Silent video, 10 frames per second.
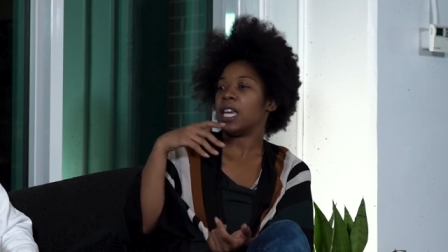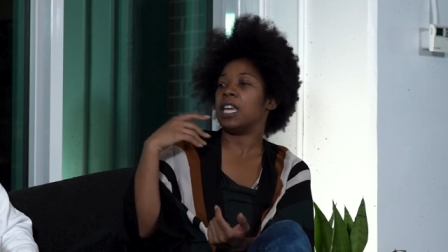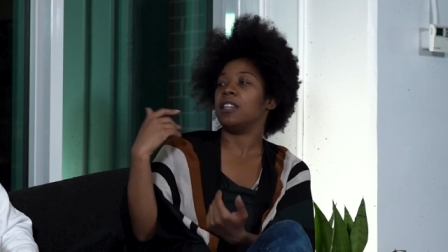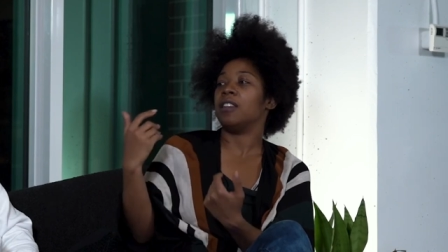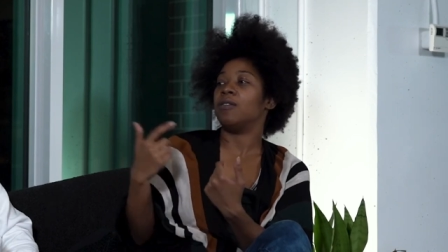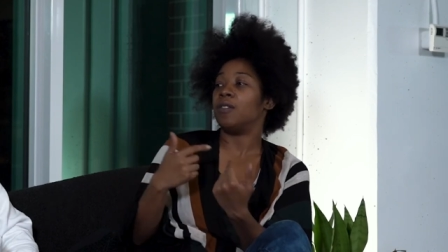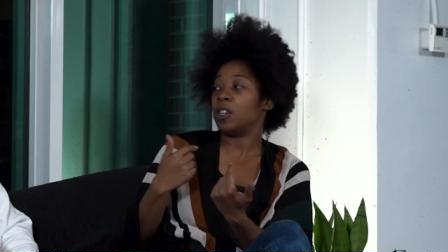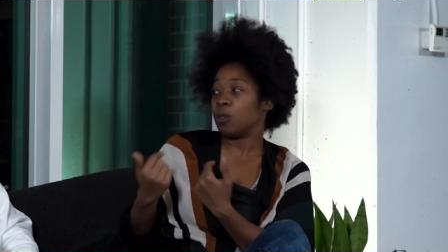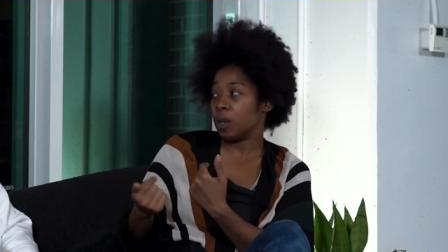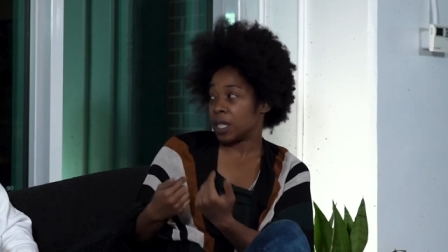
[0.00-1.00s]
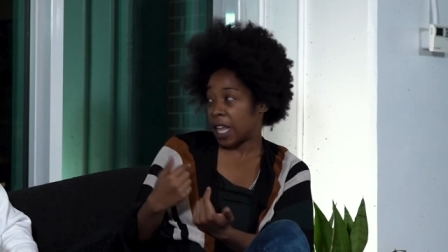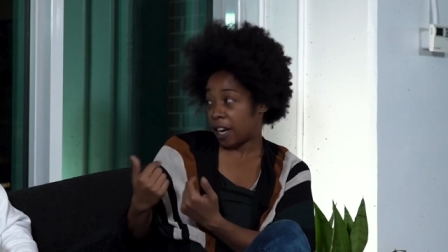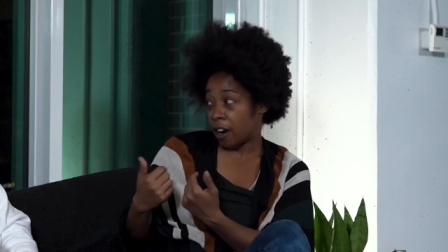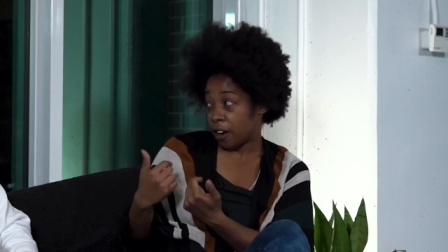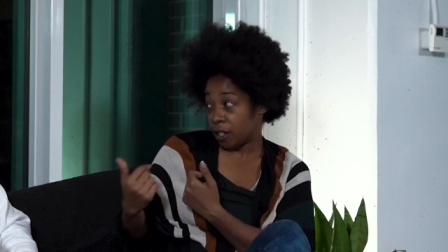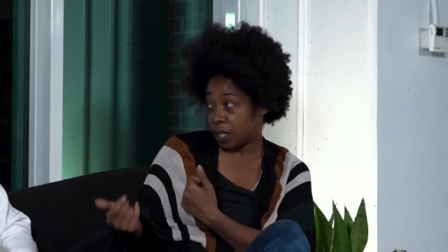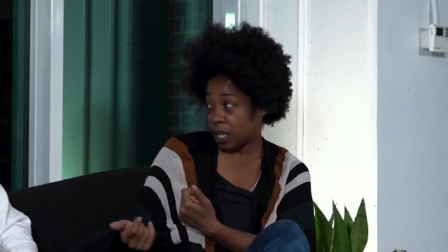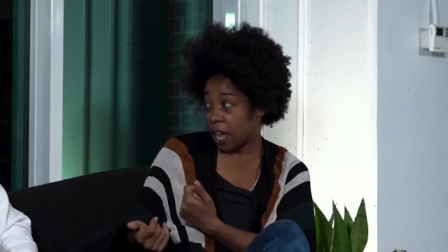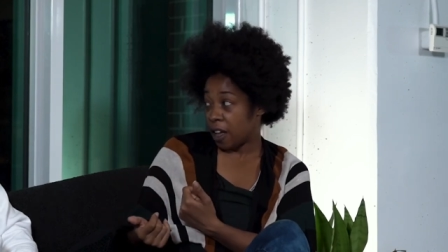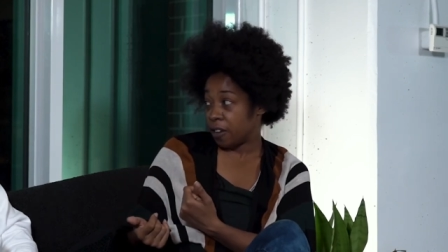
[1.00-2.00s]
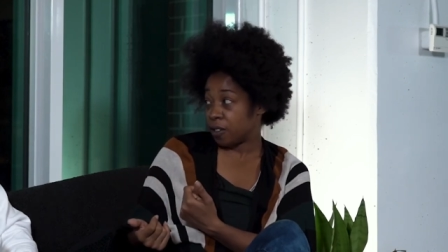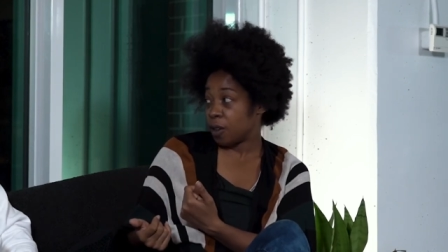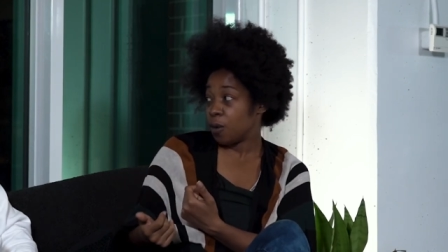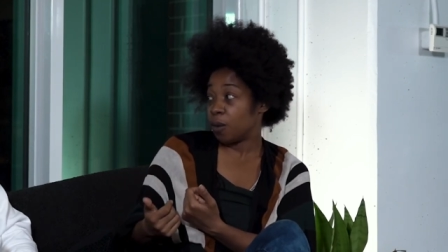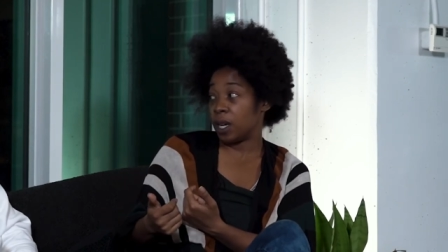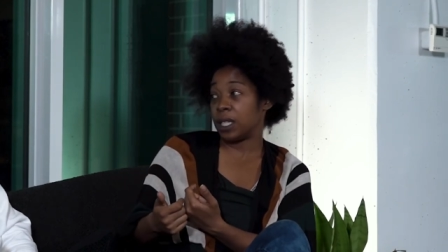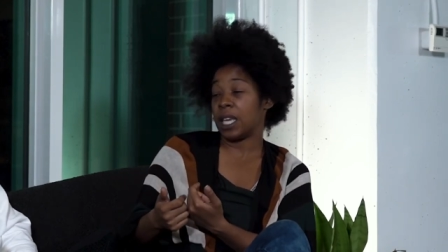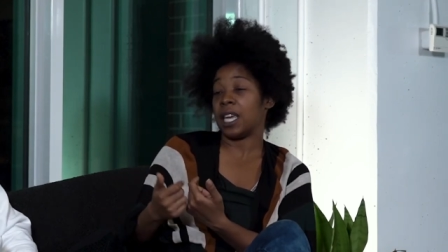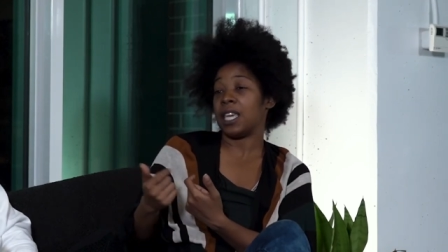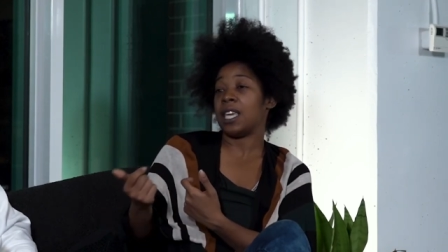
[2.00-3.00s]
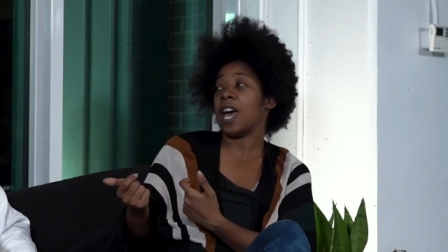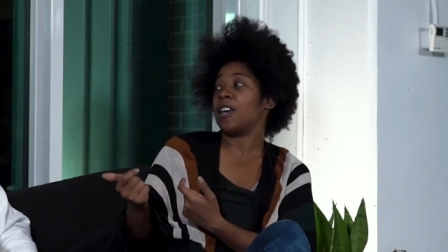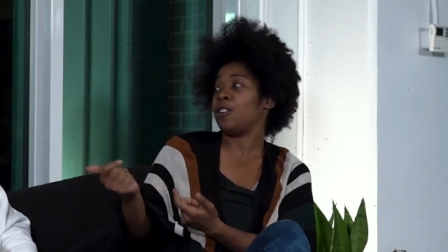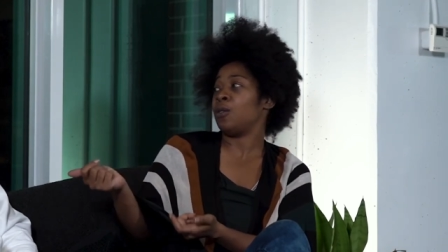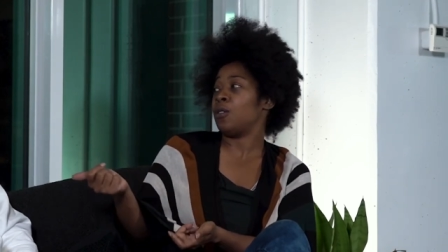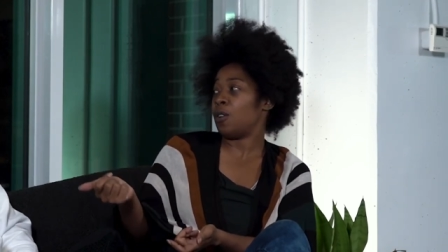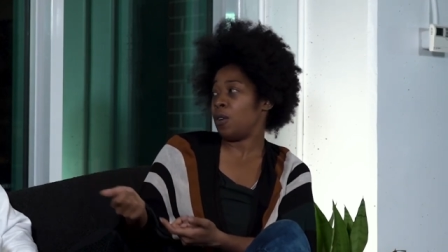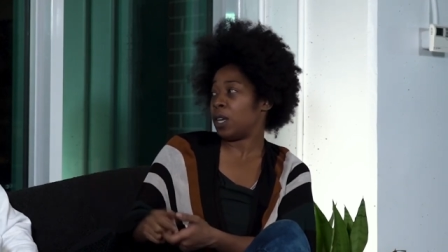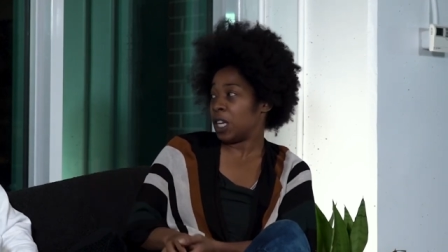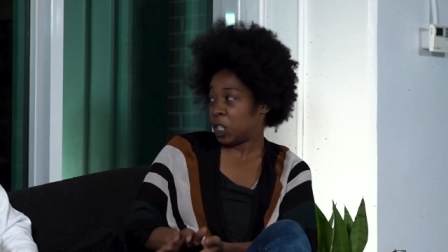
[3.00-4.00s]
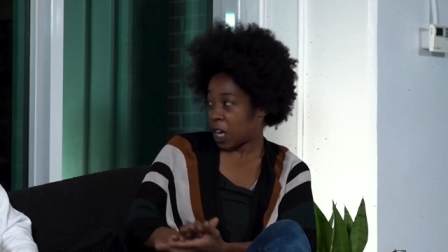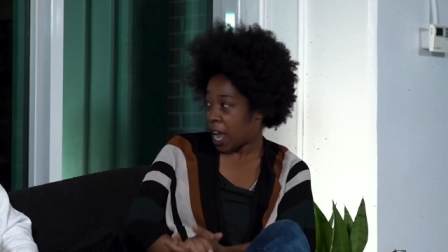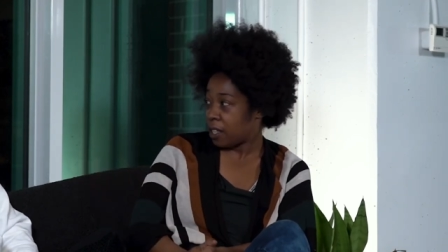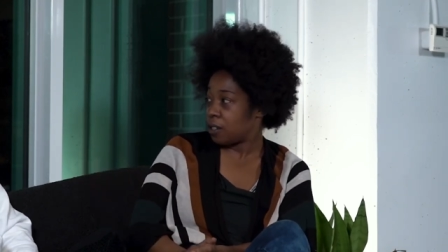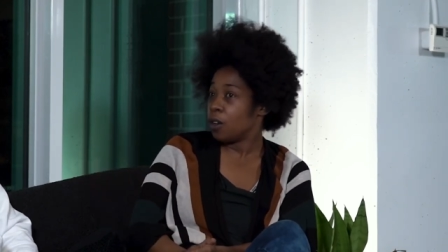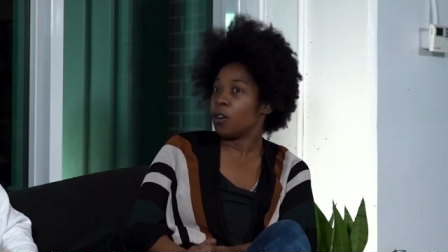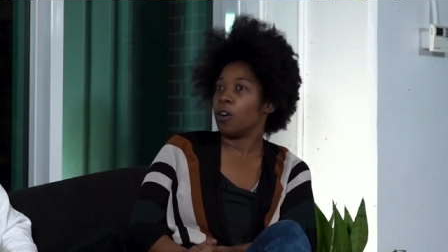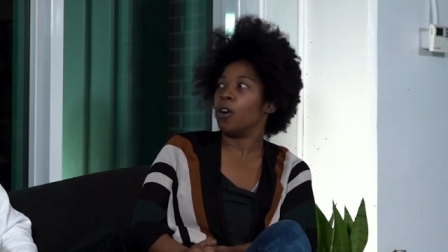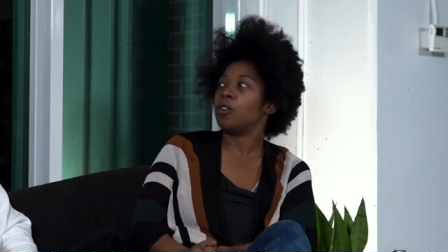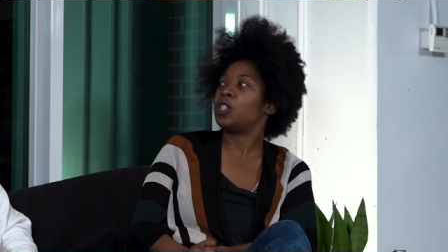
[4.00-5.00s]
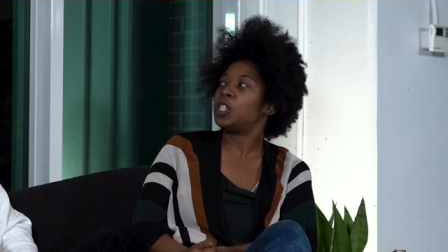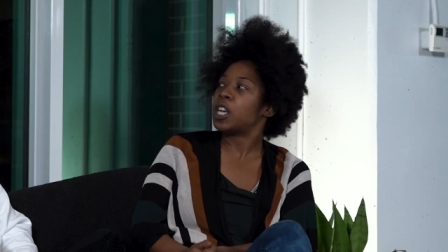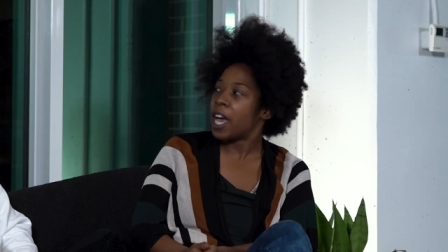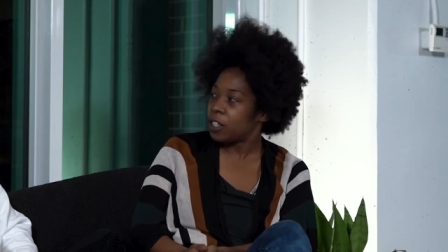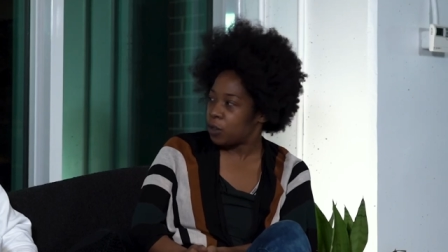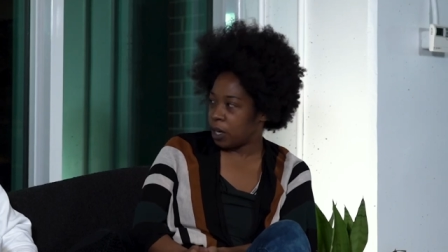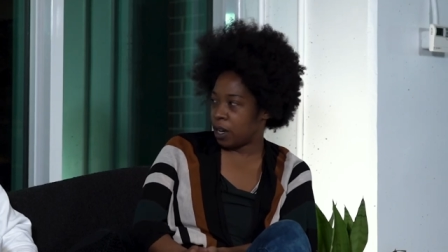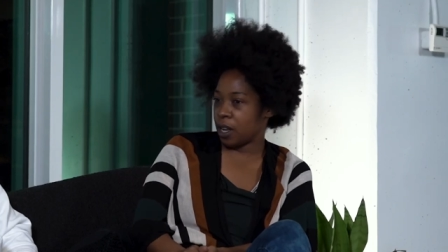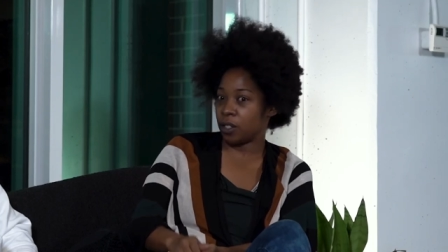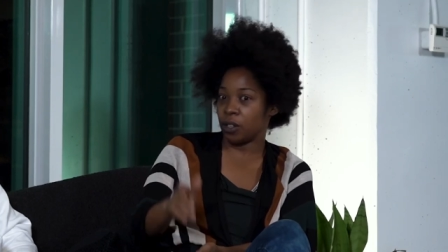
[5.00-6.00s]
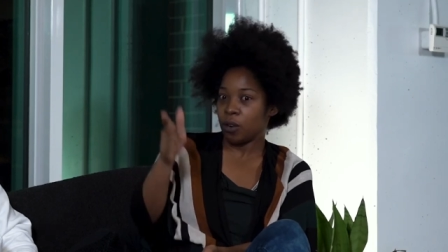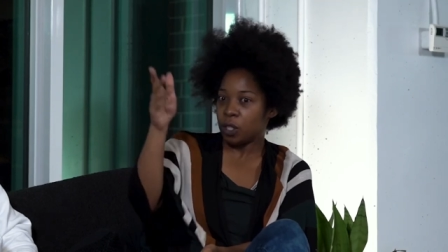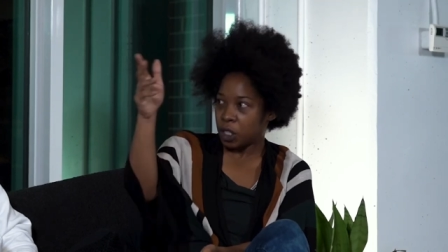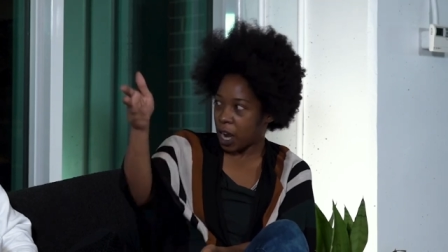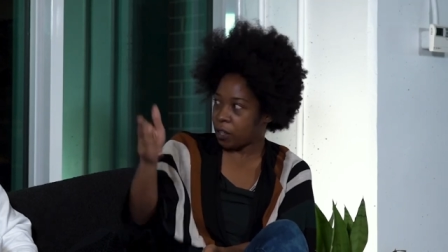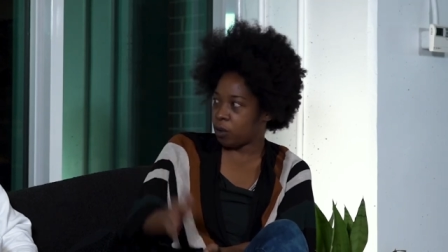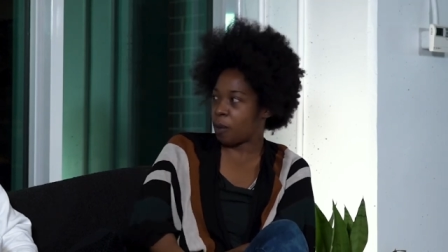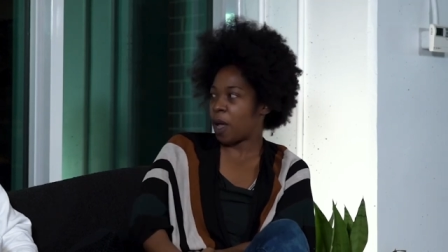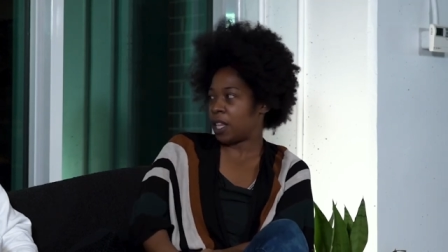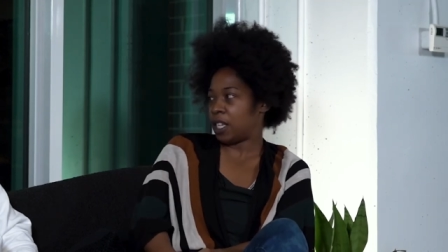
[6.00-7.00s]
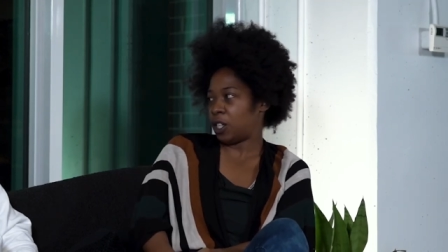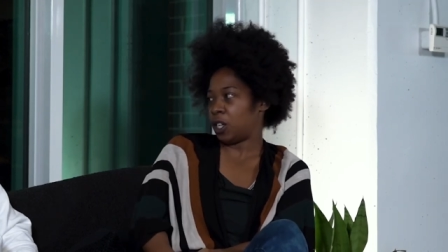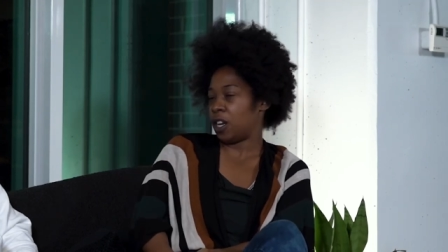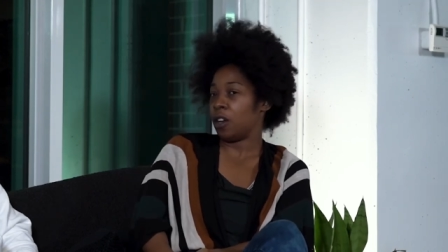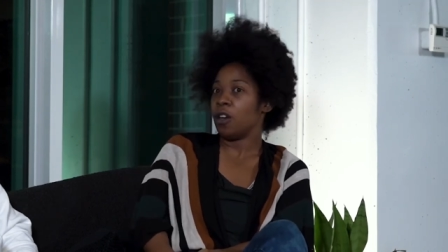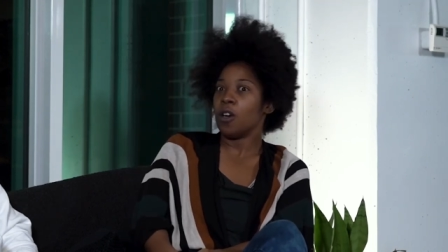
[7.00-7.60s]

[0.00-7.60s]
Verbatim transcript: individuals like ourselves, where it's like, yeah, you know you can chat, go chat to an Go chat to a politician.